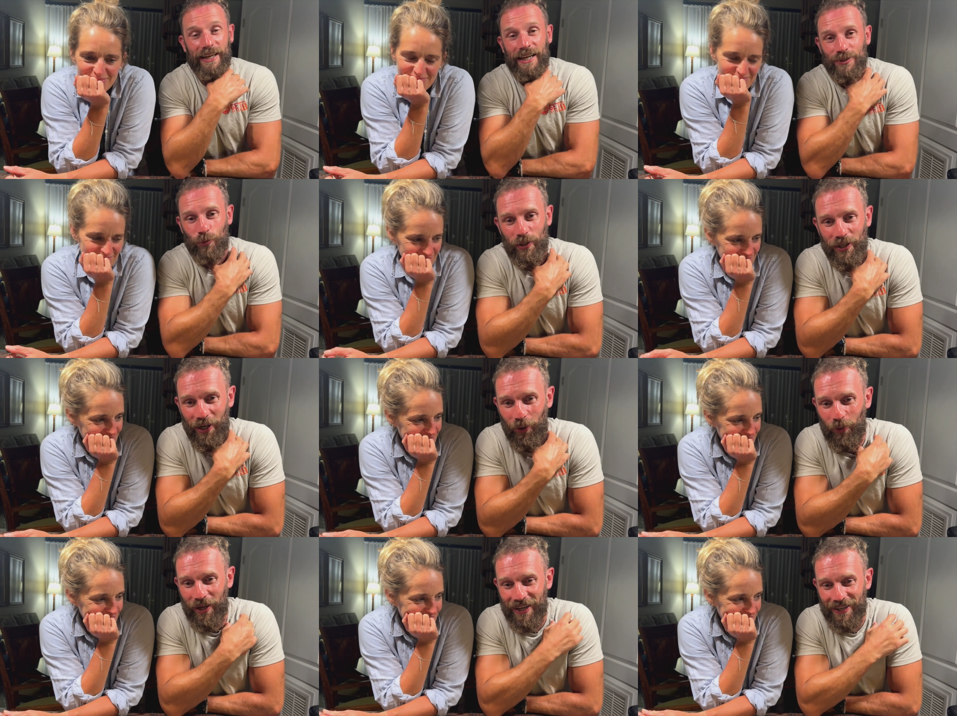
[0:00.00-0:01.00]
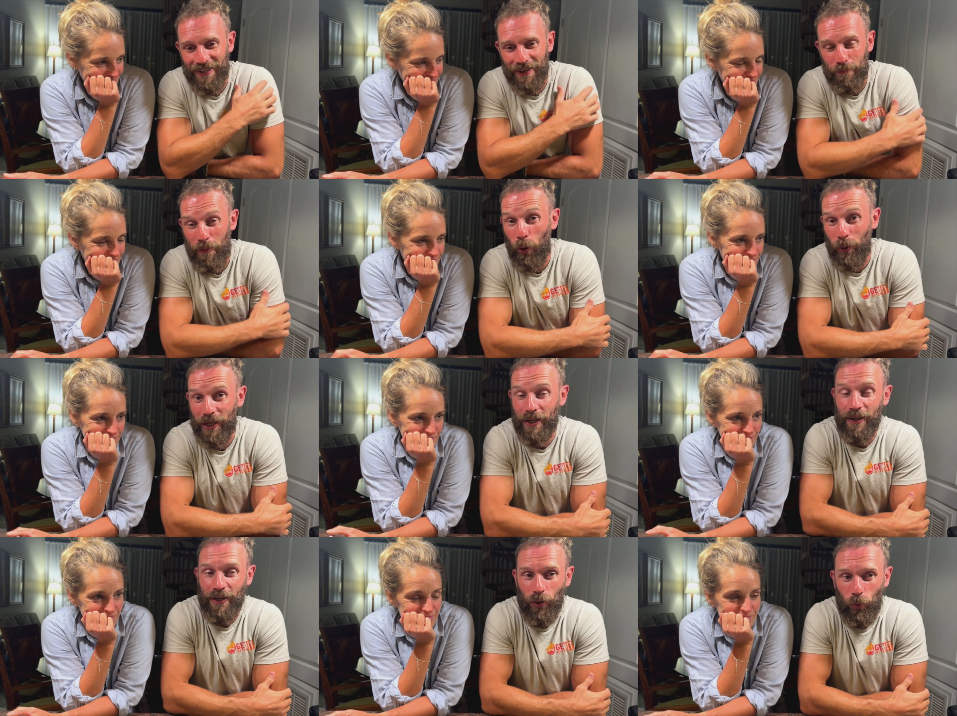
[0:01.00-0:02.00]
Speaker 1: Guys, we are now in Maui.
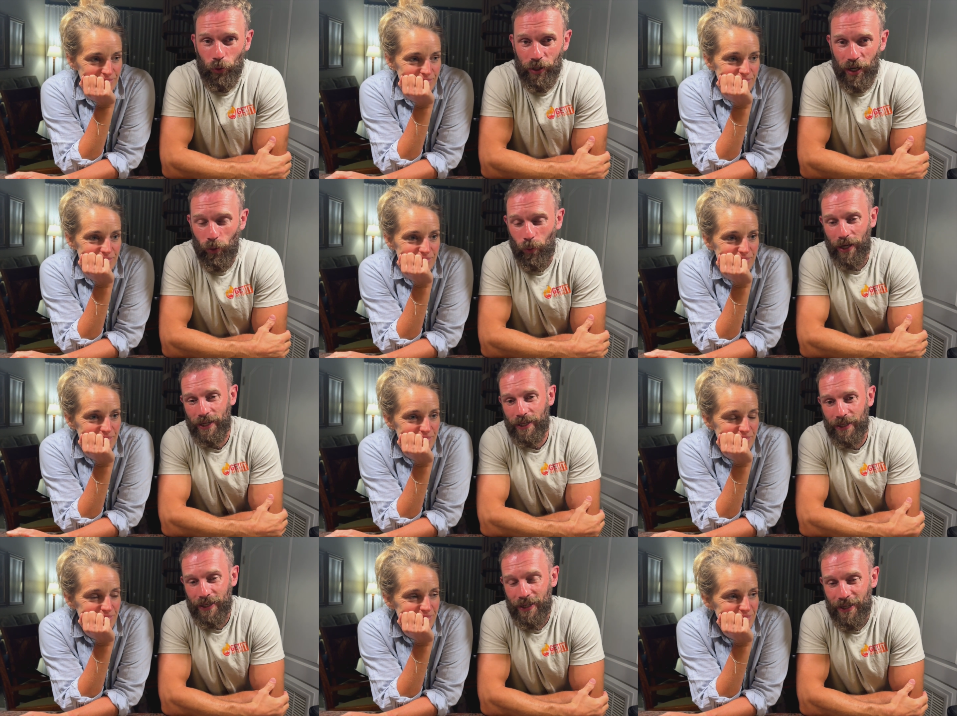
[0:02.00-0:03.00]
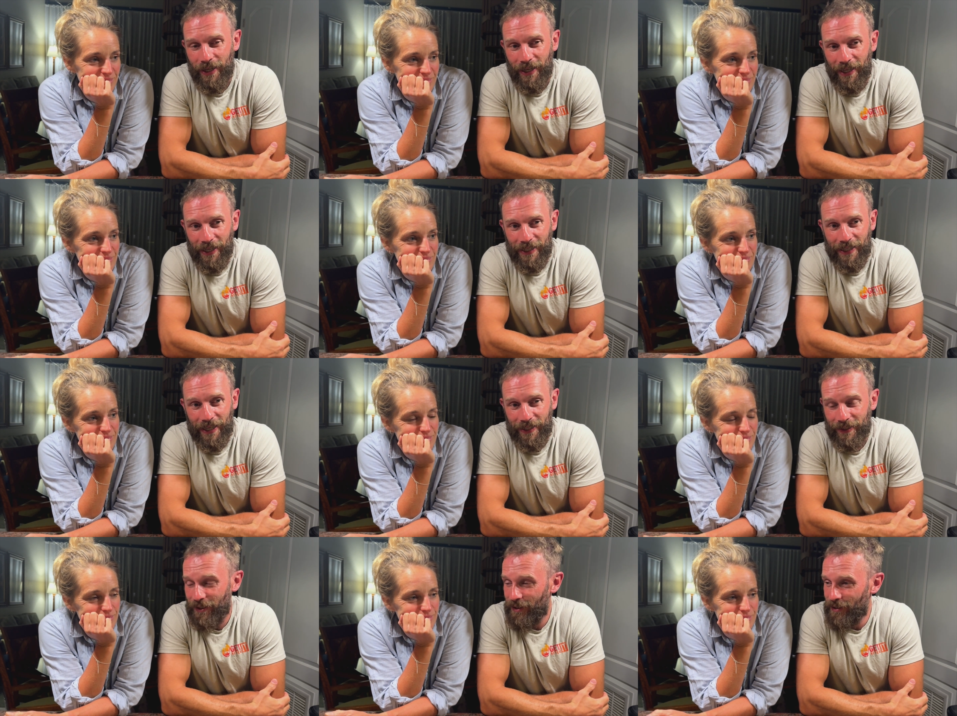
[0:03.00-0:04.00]
We're in Hawaii,
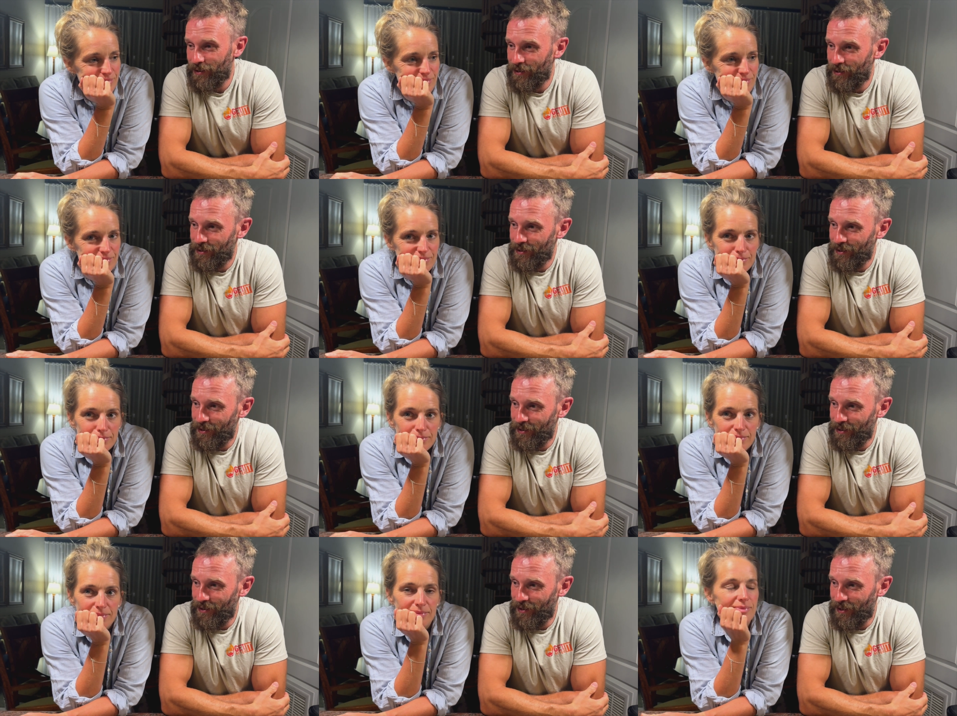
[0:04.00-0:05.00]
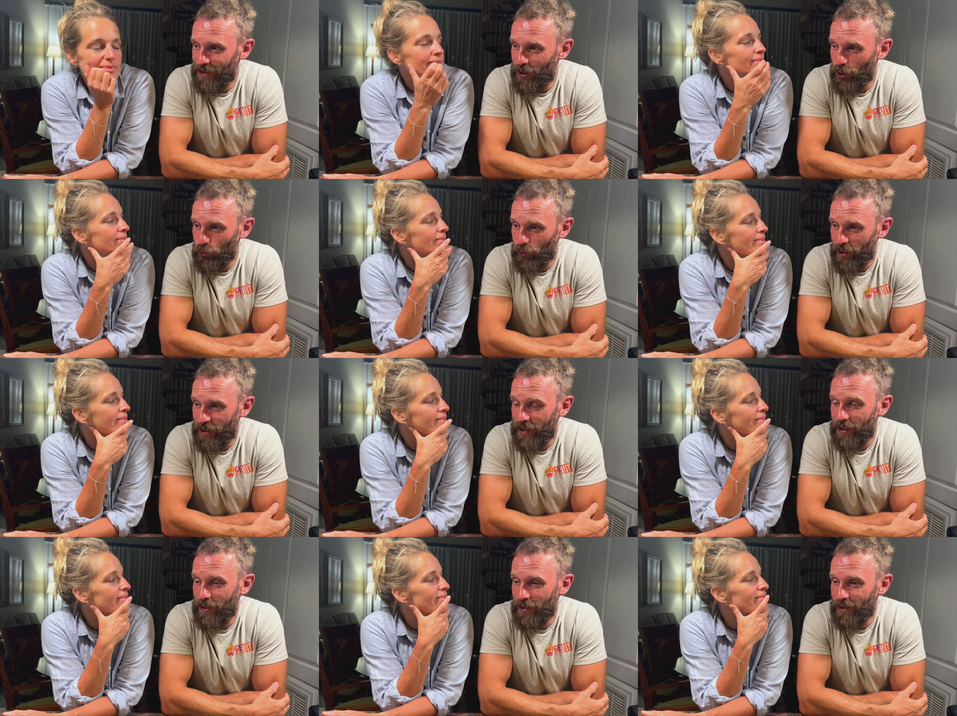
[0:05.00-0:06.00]
Canada
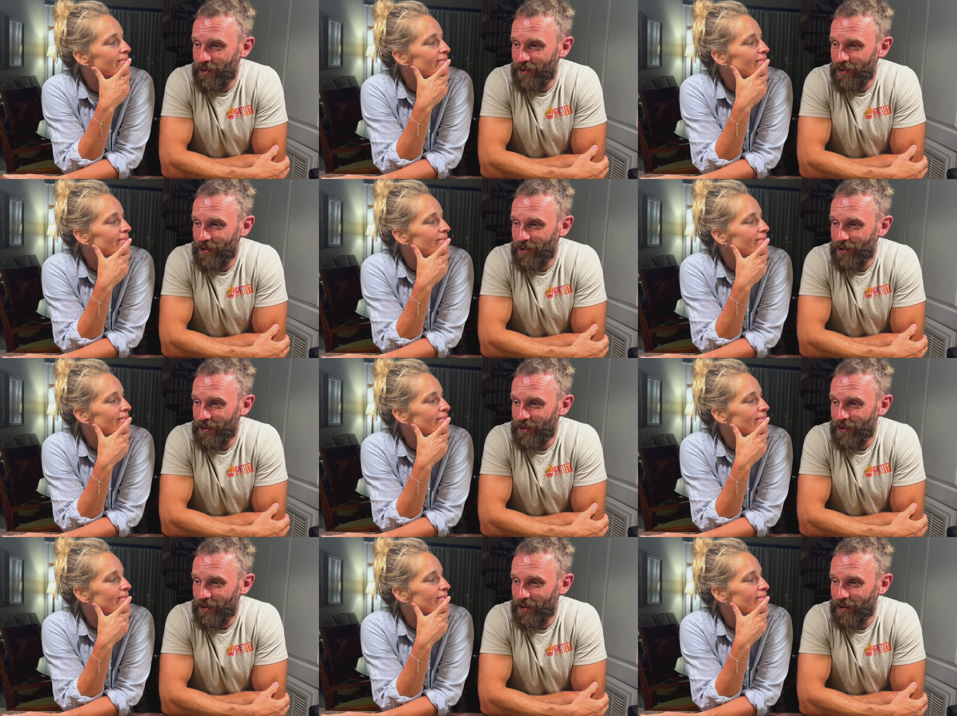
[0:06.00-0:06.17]
already